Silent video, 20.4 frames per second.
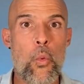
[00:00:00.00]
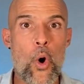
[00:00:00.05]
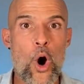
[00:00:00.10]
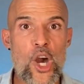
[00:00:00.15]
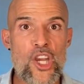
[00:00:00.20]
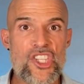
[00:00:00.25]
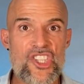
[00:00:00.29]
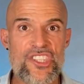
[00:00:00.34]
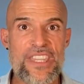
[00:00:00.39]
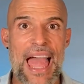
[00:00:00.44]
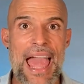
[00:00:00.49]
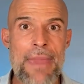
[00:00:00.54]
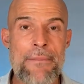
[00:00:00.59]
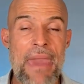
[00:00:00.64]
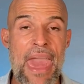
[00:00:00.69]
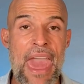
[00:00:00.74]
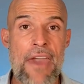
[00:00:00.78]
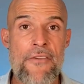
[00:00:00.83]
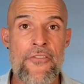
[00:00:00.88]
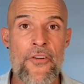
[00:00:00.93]
worst
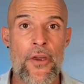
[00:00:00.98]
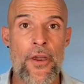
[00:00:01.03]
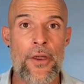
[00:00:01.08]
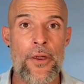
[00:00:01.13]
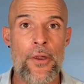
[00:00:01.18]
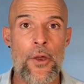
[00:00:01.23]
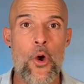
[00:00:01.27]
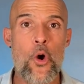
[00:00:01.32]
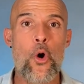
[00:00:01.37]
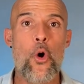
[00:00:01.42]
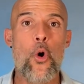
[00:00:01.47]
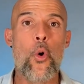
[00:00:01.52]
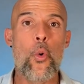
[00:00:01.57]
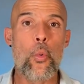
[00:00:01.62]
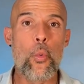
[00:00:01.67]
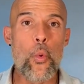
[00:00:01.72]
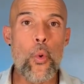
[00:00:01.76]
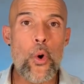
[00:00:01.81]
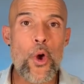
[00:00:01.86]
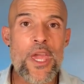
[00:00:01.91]
time ever,
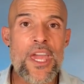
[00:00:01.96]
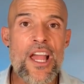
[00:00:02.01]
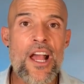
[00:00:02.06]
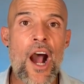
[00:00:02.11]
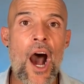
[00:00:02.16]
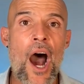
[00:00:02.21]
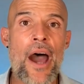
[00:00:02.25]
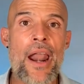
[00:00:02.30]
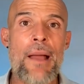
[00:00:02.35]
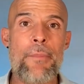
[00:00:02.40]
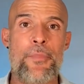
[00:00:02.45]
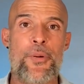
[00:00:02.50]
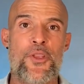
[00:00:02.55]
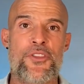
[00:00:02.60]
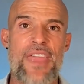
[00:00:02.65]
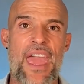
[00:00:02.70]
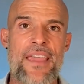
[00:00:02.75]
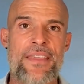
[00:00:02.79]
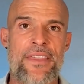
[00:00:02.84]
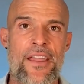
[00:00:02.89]
we gotta
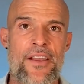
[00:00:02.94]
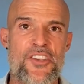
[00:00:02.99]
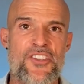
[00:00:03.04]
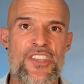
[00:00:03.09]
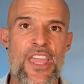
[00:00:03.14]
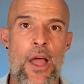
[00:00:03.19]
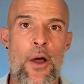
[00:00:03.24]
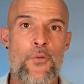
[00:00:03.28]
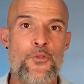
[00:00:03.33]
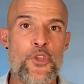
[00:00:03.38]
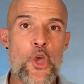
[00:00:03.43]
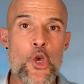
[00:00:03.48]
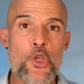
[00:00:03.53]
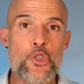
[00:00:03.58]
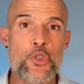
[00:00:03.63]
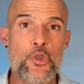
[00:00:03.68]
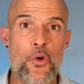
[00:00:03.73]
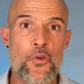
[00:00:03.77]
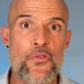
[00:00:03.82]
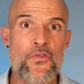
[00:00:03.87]
protect ourselves,
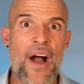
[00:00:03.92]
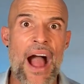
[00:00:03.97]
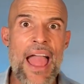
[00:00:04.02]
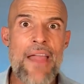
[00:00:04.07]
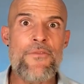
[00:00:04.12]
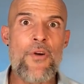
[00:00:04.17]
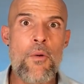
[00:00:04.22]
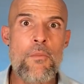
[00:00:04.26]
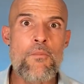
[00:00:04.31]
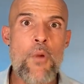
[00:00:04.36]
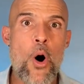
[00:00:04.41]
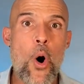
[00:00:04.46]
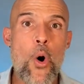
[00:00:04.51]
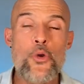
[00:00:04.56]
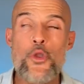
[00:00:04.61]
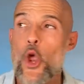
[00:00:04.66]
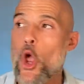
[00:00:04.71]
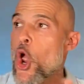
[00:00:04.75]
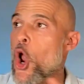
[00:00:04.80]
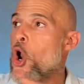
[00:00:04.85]
survival
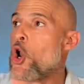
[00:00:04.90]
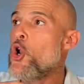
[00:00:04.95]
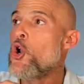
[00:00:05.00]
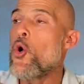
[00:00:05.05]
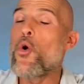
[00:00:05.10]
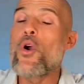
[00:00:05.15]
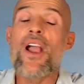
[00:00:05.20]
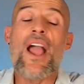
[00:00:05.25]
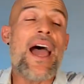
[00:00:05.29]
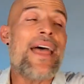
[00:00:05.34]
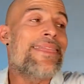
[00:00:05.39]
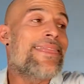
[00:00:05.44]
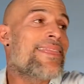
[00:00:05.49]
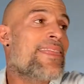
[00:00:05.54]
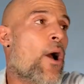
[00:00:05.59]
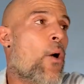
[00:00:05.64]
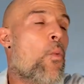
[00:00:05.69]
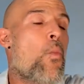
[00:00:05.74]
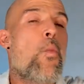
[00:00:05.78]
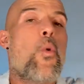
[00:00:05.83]
mode. Look
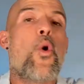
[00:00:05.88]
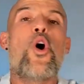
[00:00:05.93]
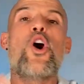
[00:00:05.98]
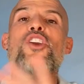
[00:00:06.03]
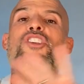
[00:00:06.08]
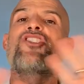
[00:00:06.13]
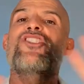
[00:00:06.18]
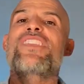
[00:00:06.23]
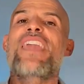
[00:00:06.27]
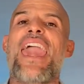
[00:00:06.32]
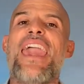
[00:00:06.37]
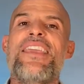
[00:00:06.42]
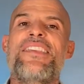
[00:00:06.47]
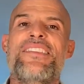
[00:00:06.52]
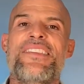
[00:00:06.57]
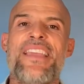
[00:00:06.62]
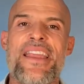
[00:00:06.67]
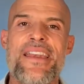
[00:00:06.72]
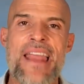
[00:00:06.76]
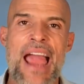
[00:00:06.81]
at the worst
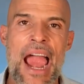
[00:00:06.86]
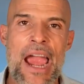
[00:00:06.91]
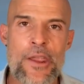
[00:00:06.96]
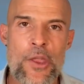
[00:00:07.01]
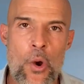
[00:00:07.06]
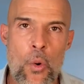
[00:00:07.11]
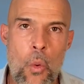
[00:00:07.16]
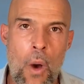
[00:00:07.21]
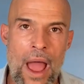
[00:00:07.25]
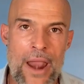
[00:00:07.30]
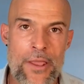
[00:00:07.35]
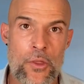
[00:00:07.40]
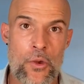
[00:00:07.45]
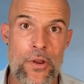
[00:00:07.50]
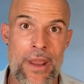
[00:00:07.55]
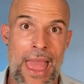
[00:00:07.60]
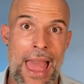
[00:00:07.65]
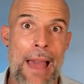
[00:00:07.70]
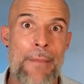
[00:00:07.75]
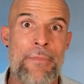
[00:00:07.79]
case scenario,
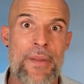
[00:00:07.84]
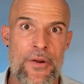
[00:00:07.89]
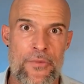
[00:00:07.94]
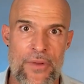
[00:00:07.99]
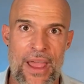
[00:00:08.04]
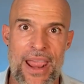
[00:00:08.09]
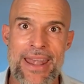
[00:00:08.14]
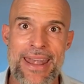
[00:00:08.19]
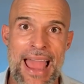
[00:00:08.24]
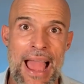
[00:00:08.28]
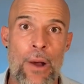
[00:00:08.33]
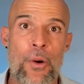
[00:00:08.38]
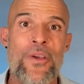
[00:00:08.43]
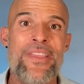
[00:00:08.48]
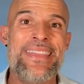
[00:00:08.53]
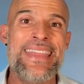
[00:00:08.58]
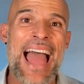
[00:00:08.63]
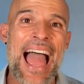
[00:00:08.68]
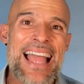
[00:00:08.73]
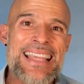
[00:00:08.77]
what could happen right
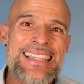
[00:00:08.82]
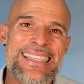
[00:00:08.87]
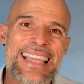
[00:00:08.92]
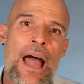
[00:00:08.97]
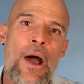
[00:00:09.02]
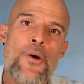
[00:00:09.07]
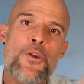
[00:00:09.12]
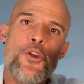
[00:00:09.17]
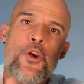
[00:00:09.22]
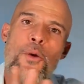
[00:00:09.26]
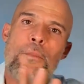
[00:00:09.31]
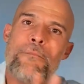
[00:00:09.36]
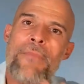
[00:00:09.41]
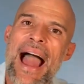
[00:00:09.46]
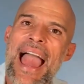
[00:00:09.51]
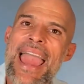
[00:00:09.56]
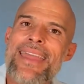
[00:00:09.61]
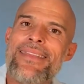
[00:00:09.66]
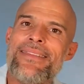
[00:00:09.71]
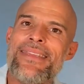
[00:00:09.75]
now. That's how your
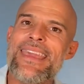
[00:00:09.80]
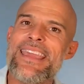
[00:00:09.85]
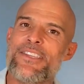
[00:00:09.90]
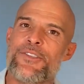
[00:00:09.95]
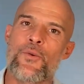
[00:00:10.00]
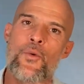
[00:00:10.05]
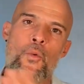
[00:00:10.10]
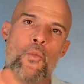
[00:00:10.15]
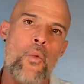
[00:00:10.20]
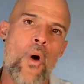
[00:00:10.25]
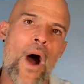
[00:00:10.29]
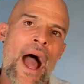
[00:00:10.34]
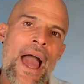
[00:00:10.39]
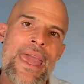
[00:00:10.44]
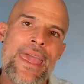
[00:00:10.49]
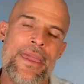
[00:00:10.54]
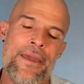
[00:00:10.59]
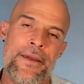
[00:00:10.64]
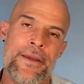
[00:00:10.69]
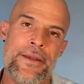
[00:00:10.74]
mind is
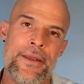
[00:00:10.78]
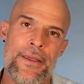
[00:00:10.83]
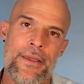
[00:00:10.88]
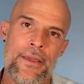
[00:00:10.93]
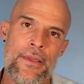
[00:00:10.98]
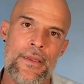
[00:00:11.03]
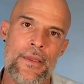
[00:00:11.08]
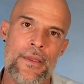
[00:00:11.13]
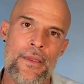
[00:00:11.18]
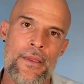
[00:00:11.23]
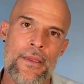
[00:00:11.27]
wired